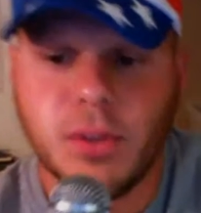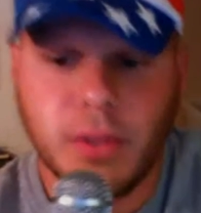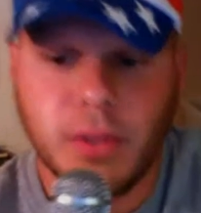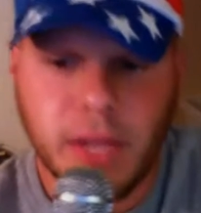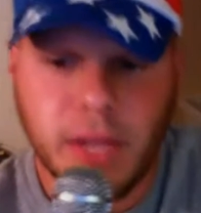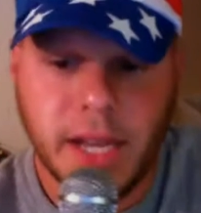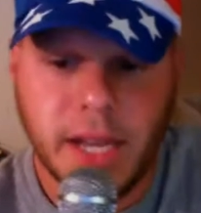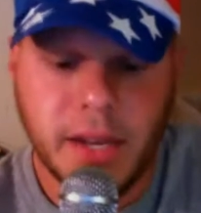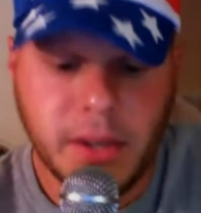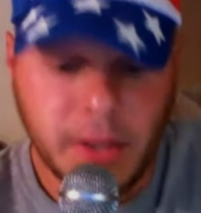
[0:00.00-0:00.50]

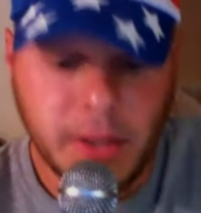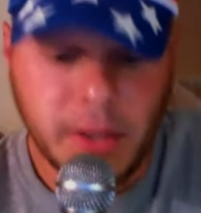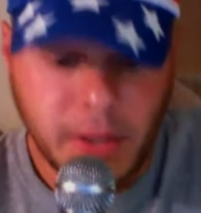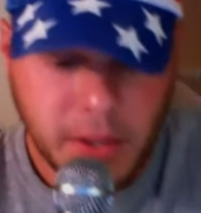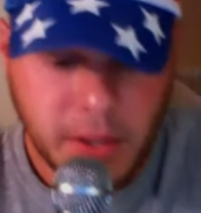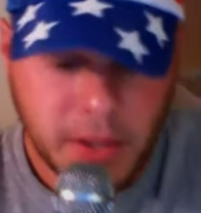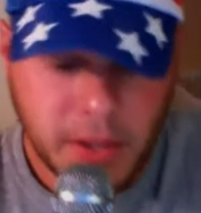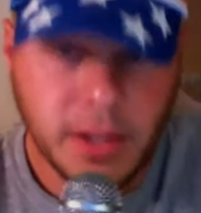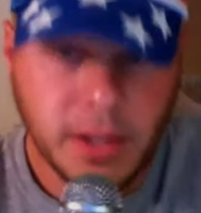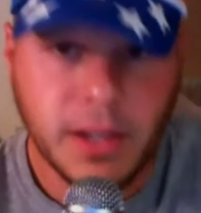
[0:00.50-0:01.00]
Lane
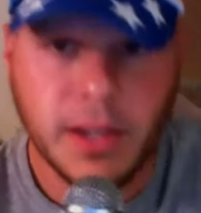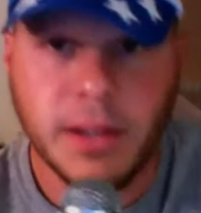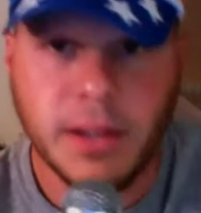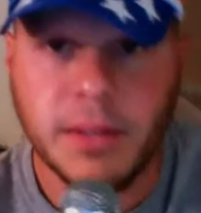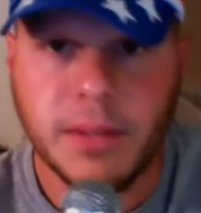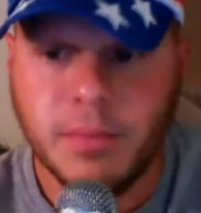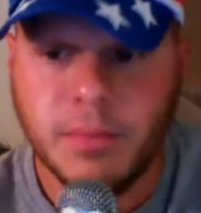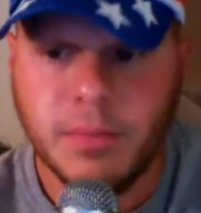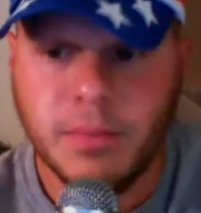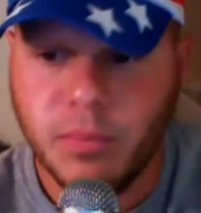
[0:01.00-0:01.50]

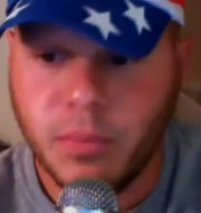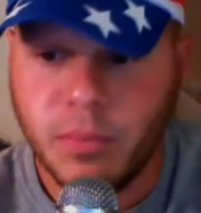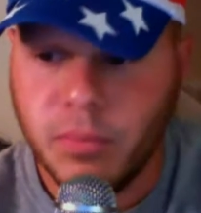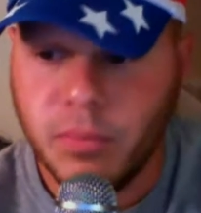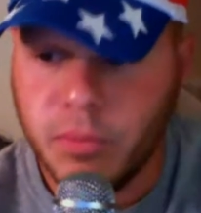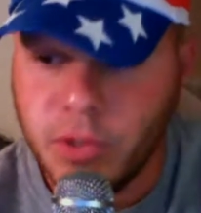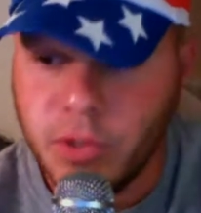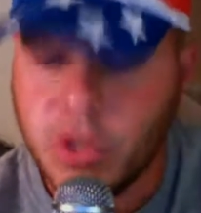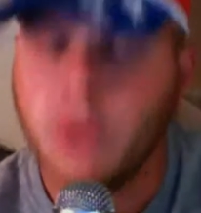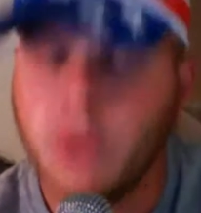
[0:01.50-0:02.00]

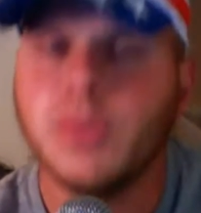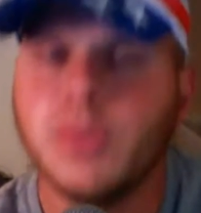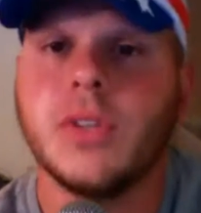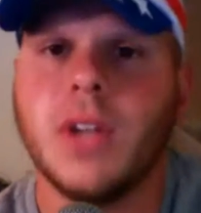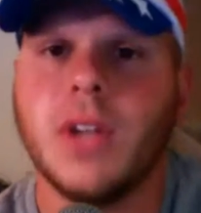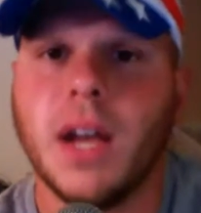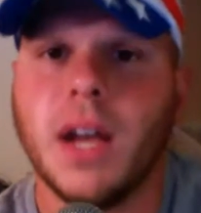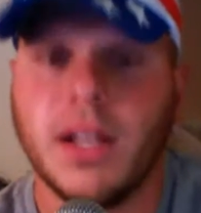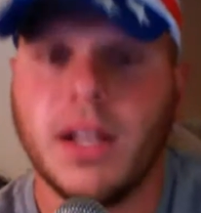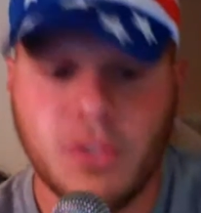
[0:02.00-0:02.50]
chose
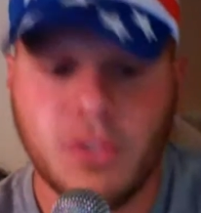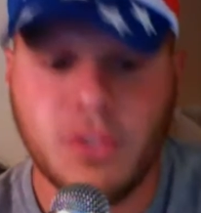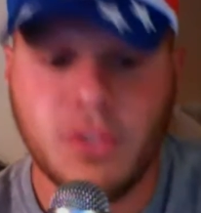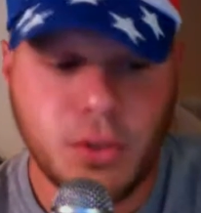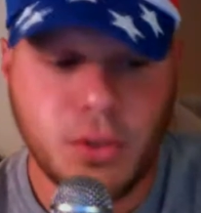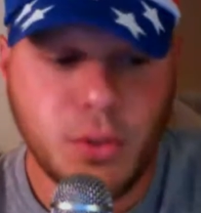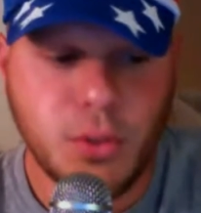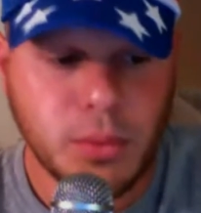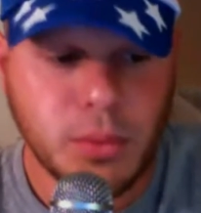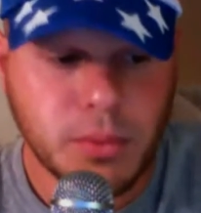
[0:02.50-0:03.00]
not
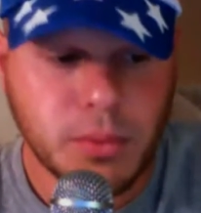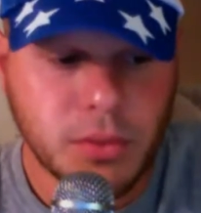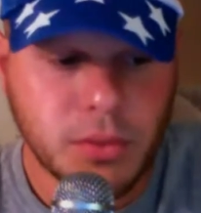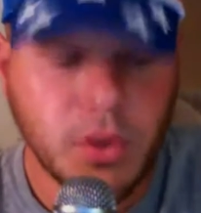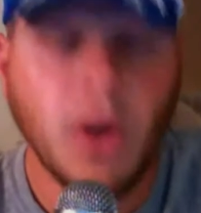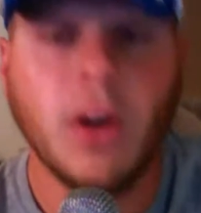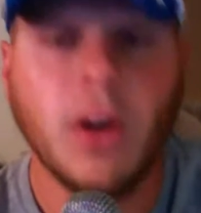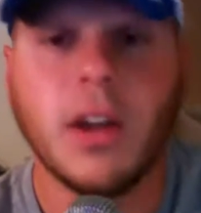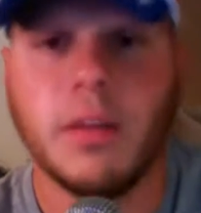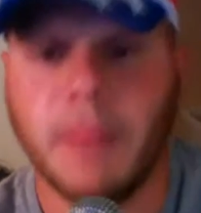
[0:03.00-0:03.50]
to
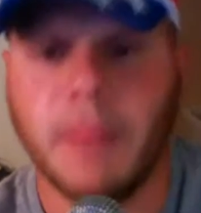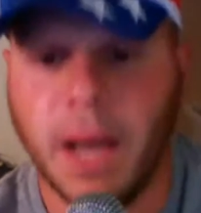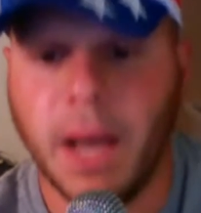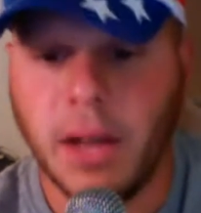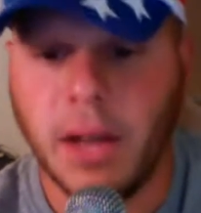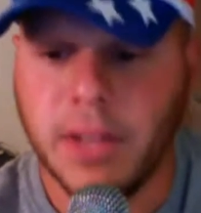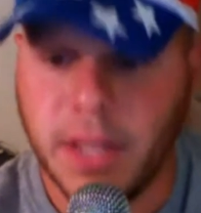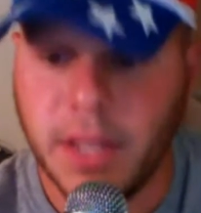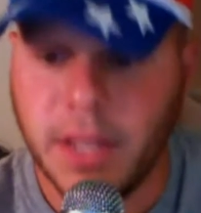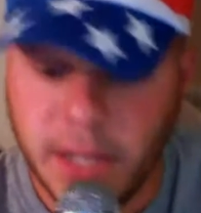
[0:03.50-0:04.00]
talk
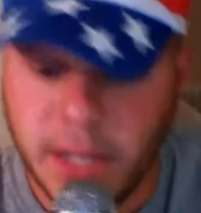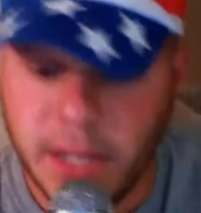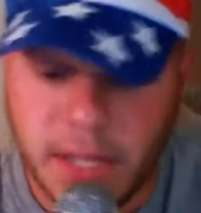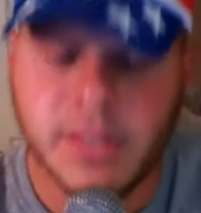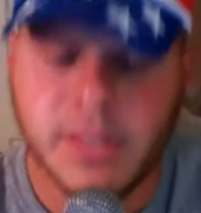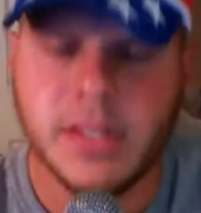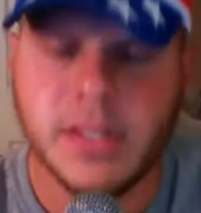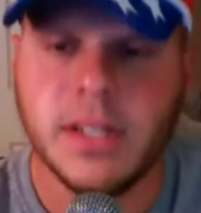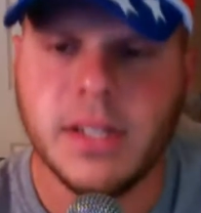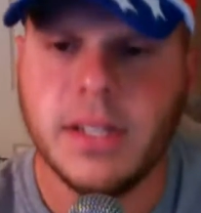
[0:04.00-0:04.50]
about, and it
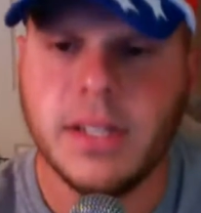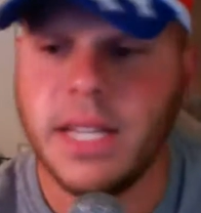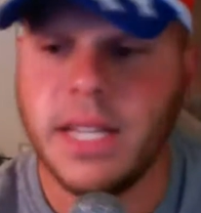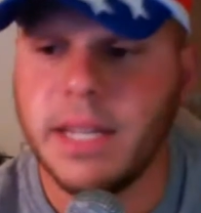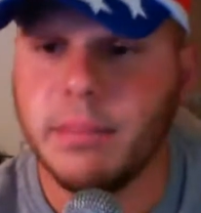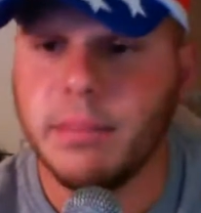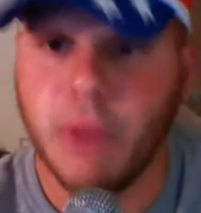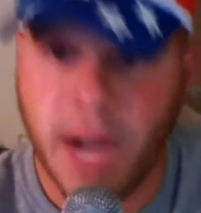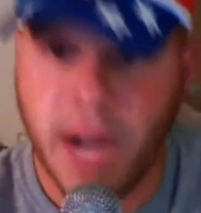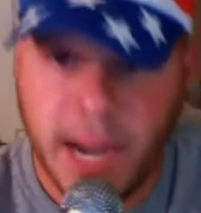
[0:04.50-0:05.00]
is
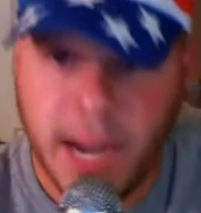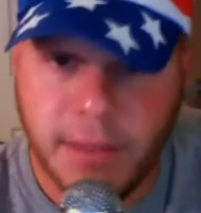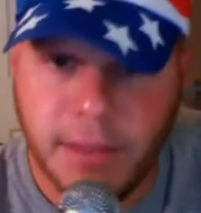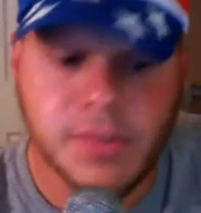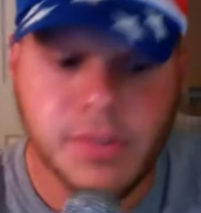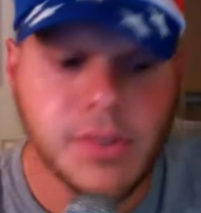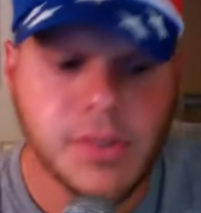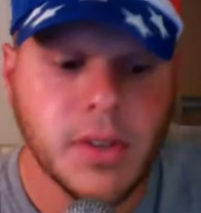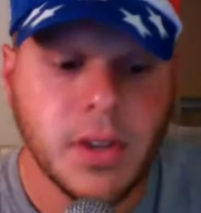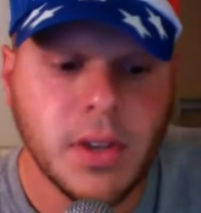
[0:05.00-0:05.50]
indeed
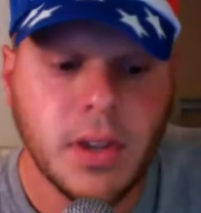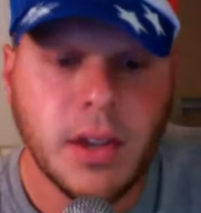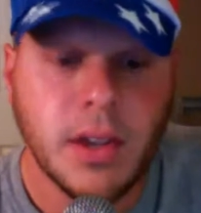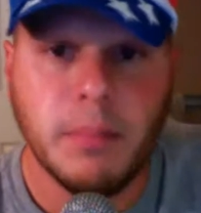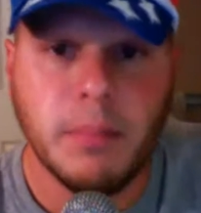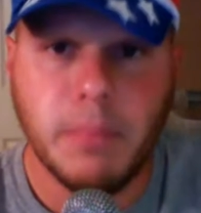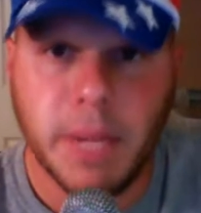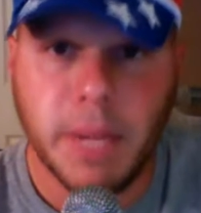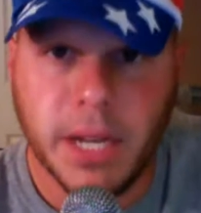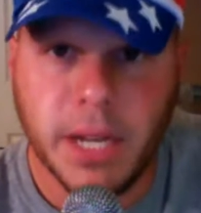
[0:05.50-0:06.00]
Braves,
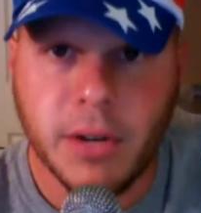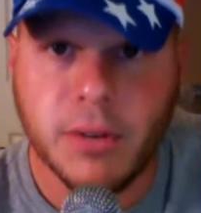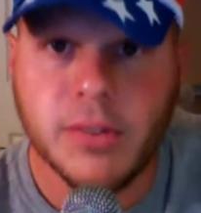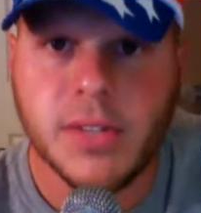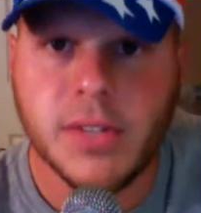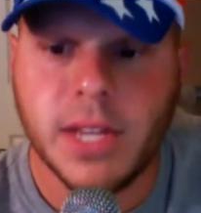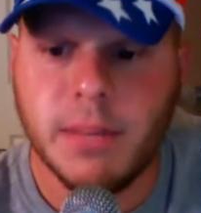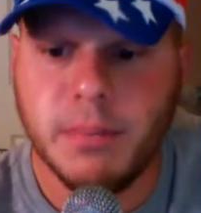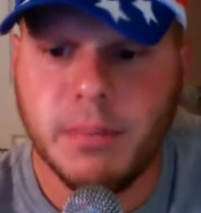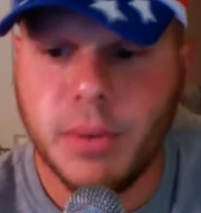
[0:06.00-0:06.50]

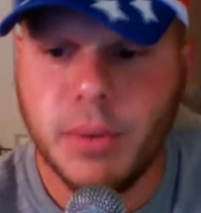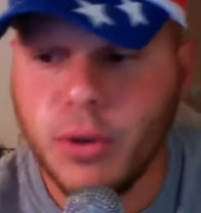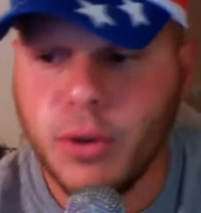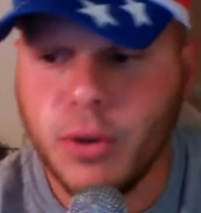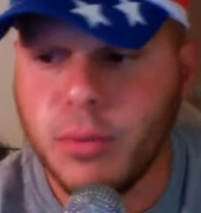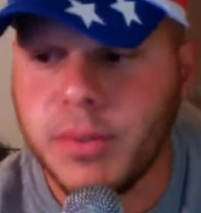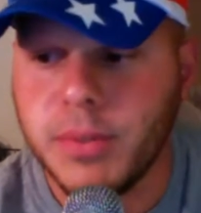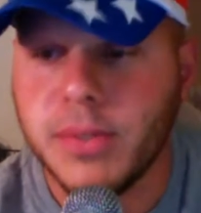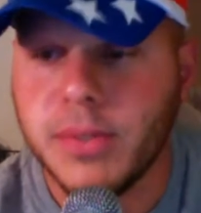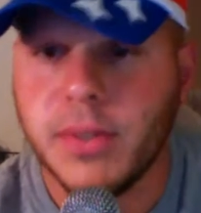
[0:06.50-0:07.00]
Beers, and
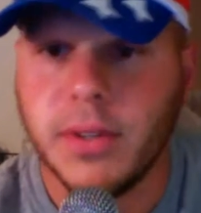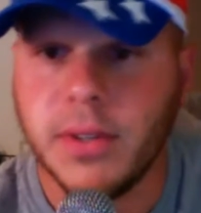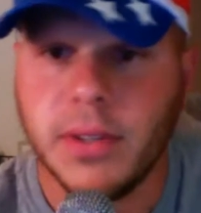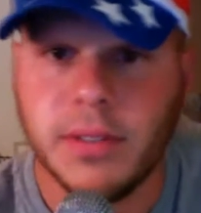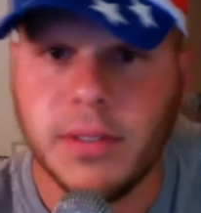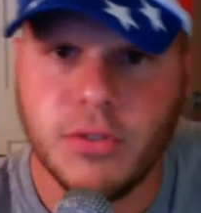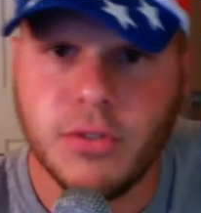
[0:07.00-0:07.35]
Boobs.